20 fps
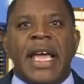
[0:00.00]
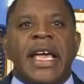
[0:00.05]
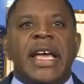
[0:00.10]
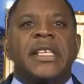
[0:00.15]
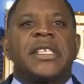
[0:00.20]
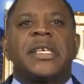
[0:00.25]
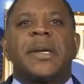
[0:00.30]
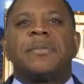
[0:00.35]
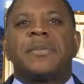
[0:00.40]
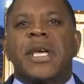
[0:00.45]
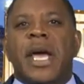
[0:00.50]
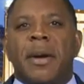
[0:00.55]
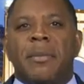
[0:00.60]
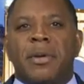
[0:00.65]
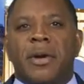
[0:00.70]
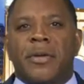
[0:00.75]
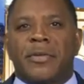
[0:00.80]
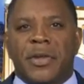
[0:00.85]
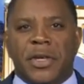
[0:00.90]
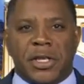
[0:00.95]
In
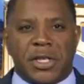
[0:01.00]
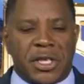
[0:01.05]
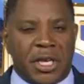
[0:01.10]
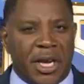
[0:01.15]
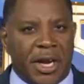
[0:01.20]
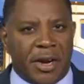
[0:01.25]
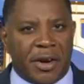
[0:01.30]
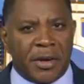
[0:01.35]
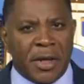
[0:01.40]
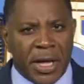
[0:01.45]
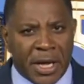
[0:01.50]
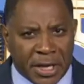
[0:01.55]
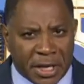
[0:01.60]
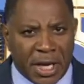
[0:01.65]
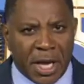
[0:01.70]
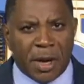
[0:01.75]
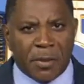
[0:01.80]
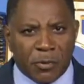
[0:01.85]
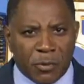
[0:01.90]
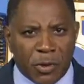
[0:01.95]
September of this year,
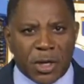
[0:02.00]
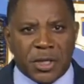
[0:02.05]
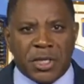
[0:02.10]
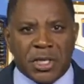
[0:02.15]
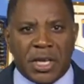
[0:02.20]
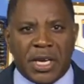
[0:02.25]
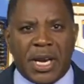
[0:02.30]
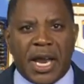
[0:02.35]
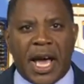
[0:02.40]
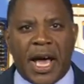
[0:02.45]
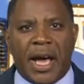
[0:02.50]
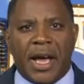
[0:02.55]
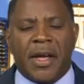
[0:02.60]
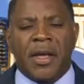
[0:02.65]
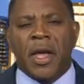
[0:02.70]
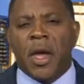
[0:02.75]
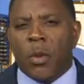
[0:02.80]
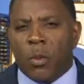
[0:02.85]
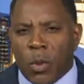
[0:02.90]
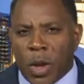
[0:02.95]
Kim, Richard, and I,
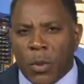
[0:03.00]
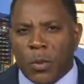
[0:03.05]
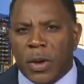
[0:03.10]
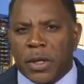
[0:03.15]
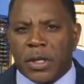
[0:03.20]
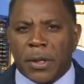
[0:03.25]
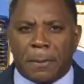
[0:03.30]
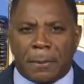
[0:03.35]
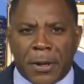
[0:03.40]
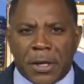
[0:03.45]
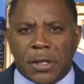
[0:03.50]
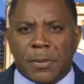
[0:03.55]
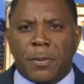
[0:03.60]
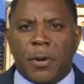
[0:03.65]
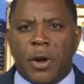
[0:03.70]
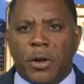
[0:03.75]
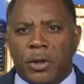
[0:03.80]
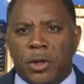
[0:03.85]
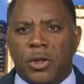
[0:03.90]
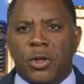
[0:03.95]
we went to
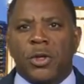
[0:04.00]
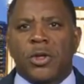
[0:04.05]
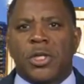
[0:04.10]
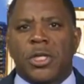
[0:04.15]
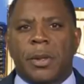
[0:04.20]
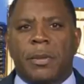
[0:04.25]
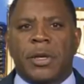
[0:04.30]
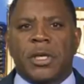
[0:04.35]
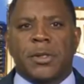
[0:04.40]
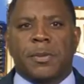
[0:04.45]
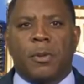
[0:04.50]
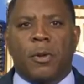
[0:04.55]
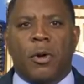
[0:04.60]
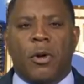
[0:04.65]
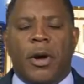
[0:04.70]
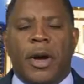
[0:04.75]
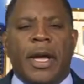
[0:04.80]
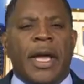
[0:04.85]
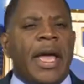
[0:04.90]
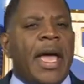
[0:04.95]
Pittsburgh to do some
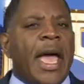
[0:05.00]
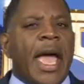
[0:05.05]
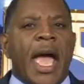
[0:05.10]
exploring,